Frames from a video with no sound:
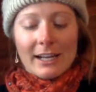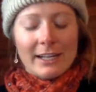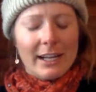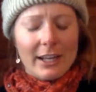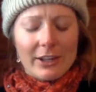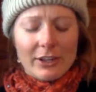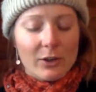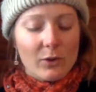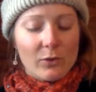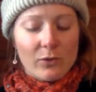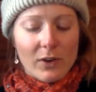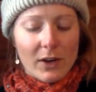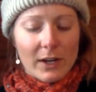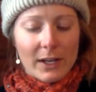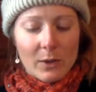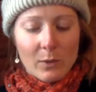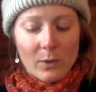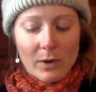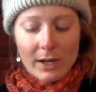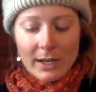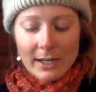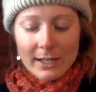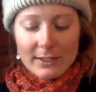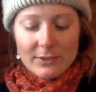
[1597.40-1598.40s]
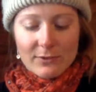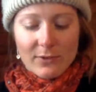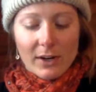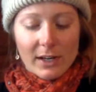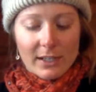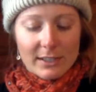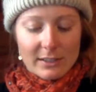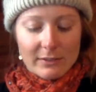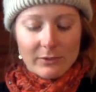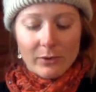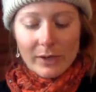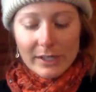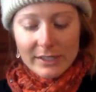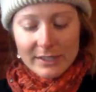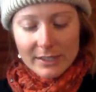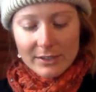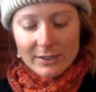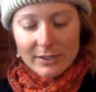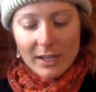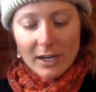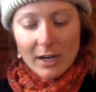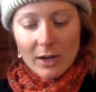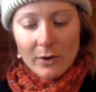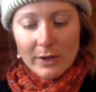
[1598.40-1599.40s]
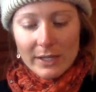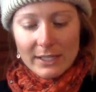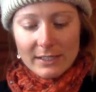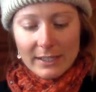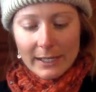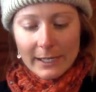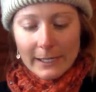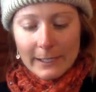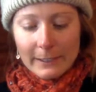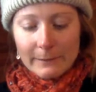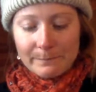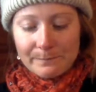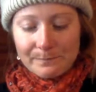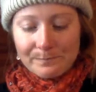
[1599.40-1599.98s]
another funny one, as far as the voices go, is